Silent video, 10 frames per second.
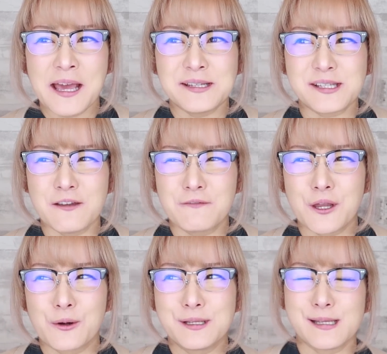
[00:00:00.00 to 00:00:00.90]
as if
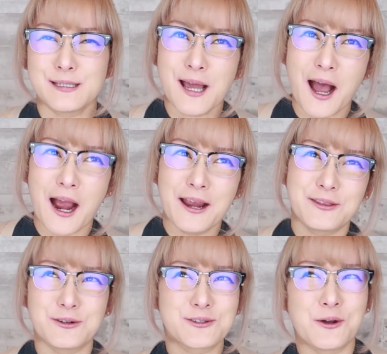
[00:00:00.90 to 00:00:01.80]
there is a
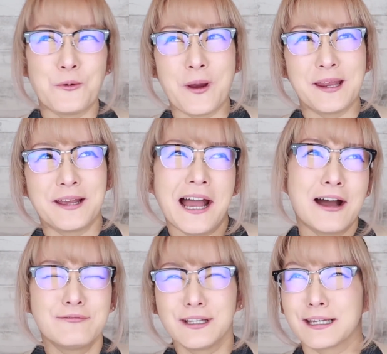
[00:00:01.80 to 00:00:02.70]
tie, there's no way to
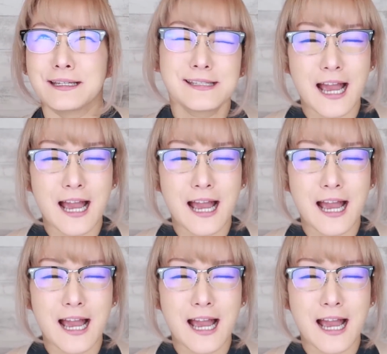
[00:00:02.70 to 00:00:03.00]
have like a